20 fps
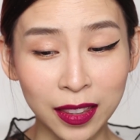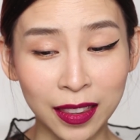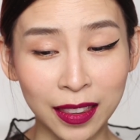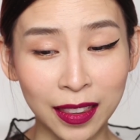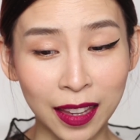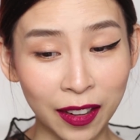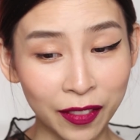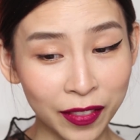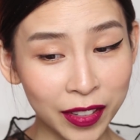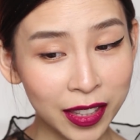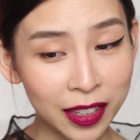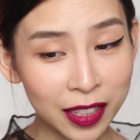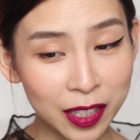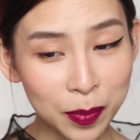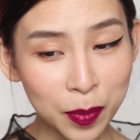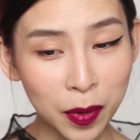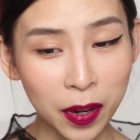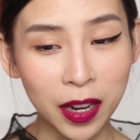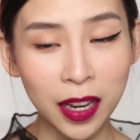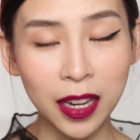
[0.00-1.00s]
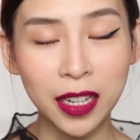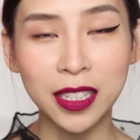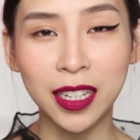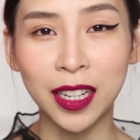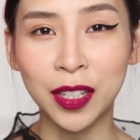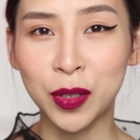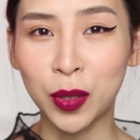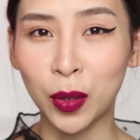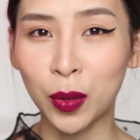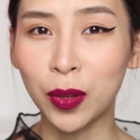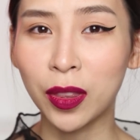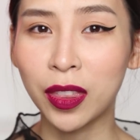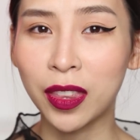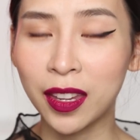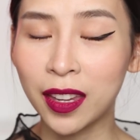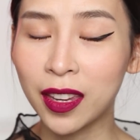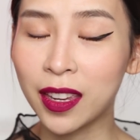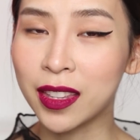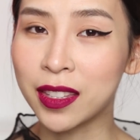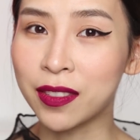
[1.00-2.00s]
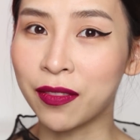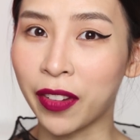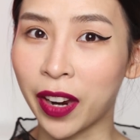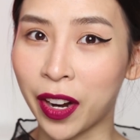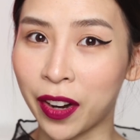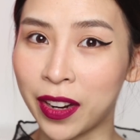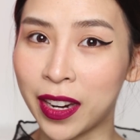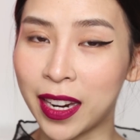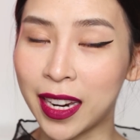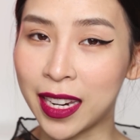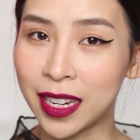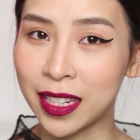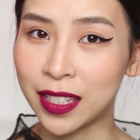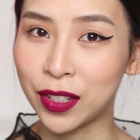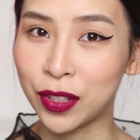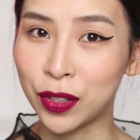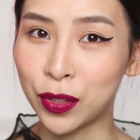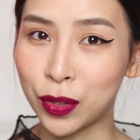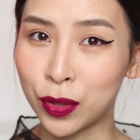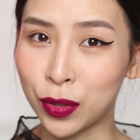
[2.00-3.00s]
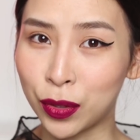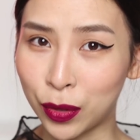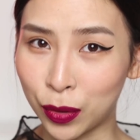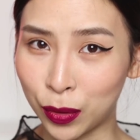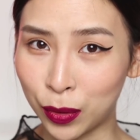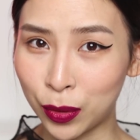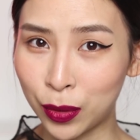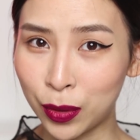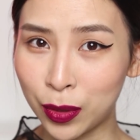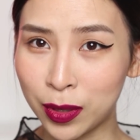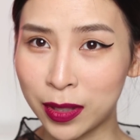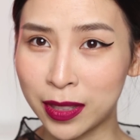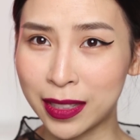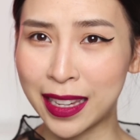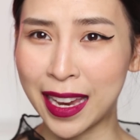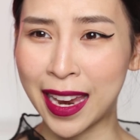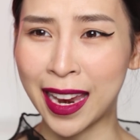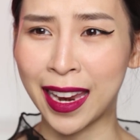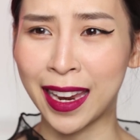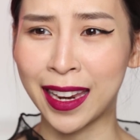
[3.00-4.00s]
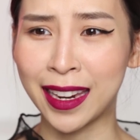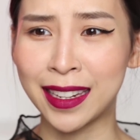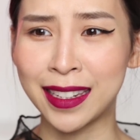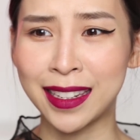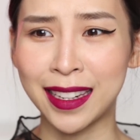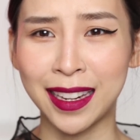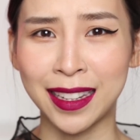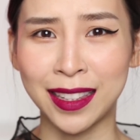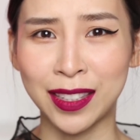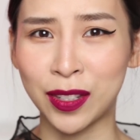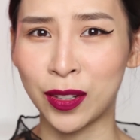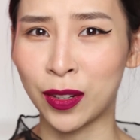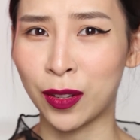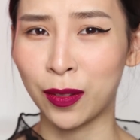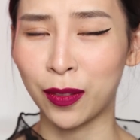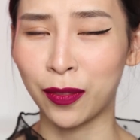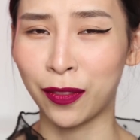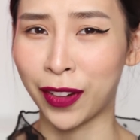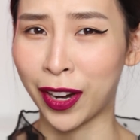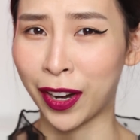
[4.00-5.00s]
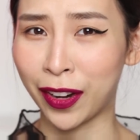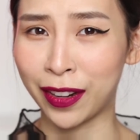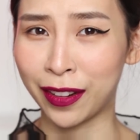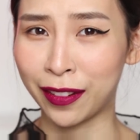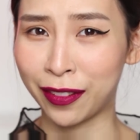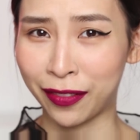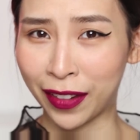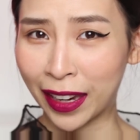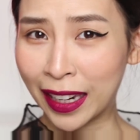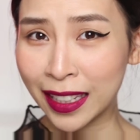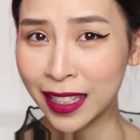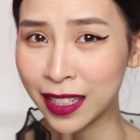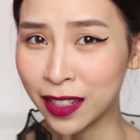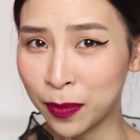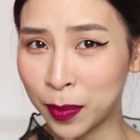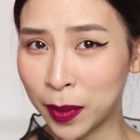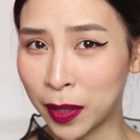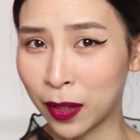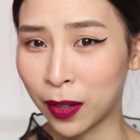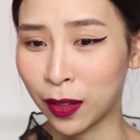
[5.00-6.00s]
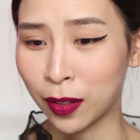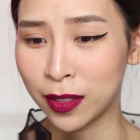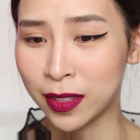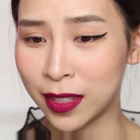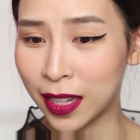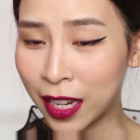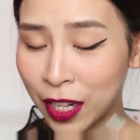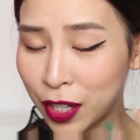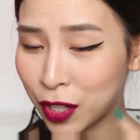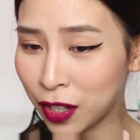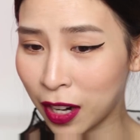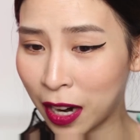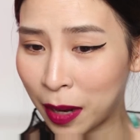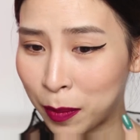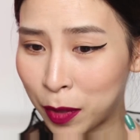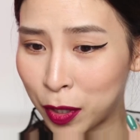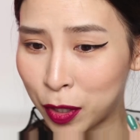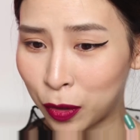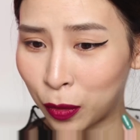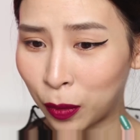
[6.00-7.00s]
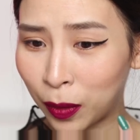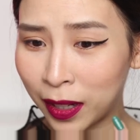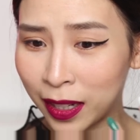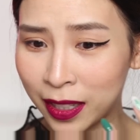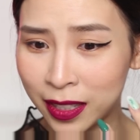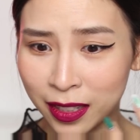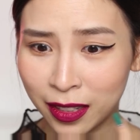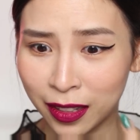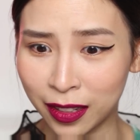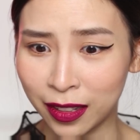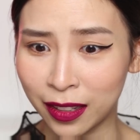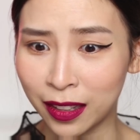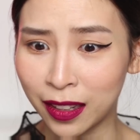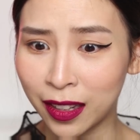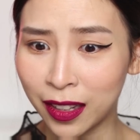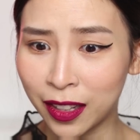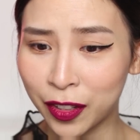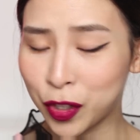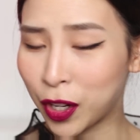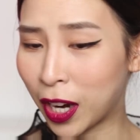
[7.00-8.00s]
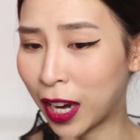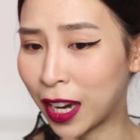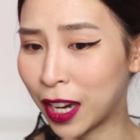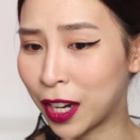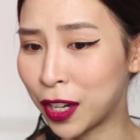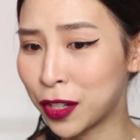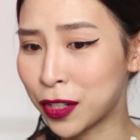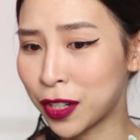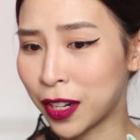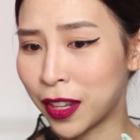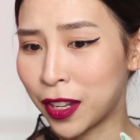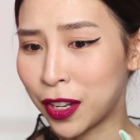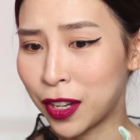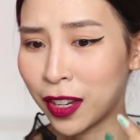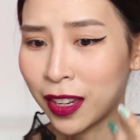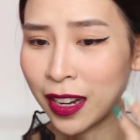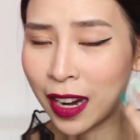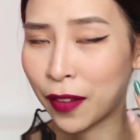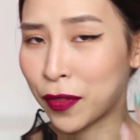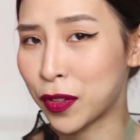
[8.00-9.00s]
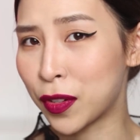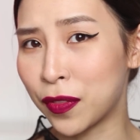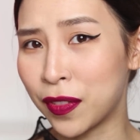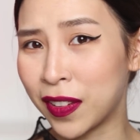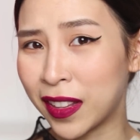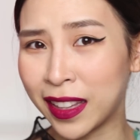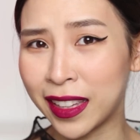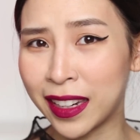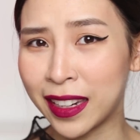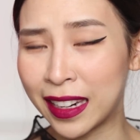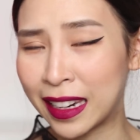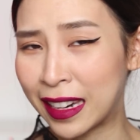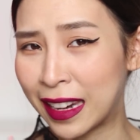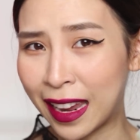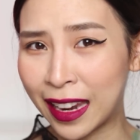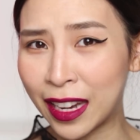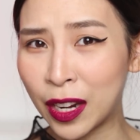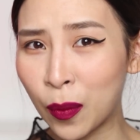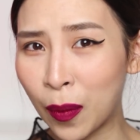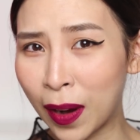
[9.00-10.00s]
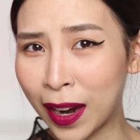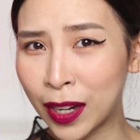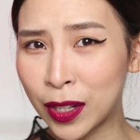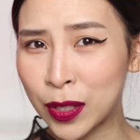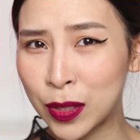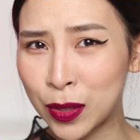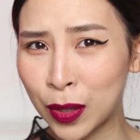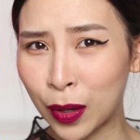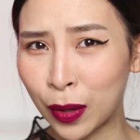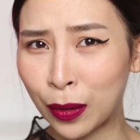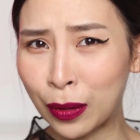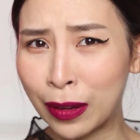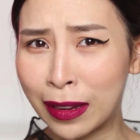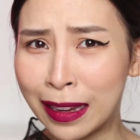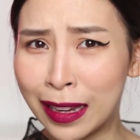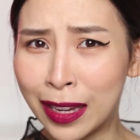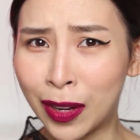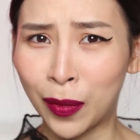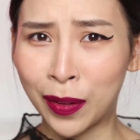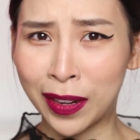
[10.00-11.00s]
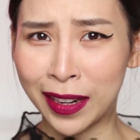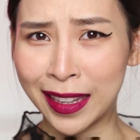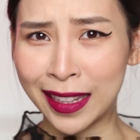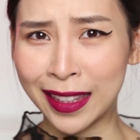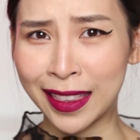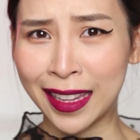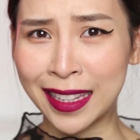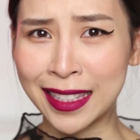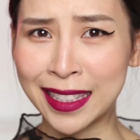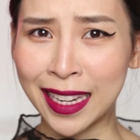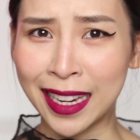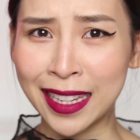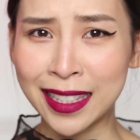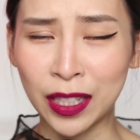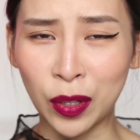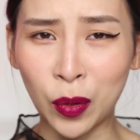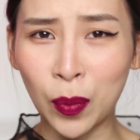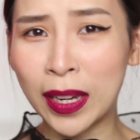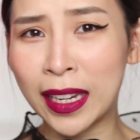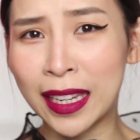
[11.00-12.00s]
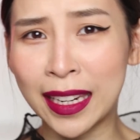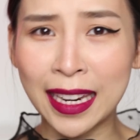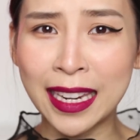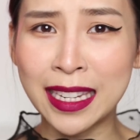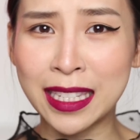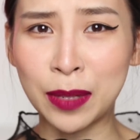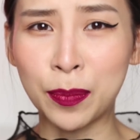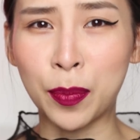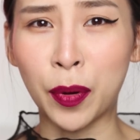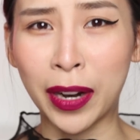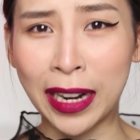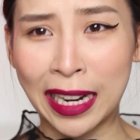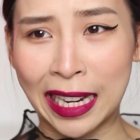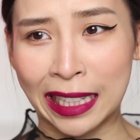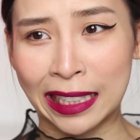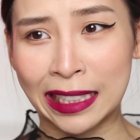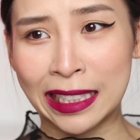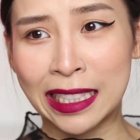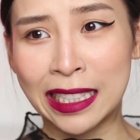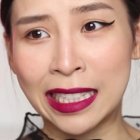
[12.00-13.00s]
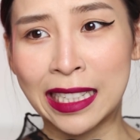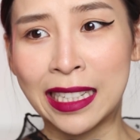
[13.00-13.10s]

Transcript: loving this product. I don't think it's very easy to use and it's not very effective because each time you do it, it's gonna change and then you're gonna have to fill it in anyway. So when they, they say it's a quick and easy product,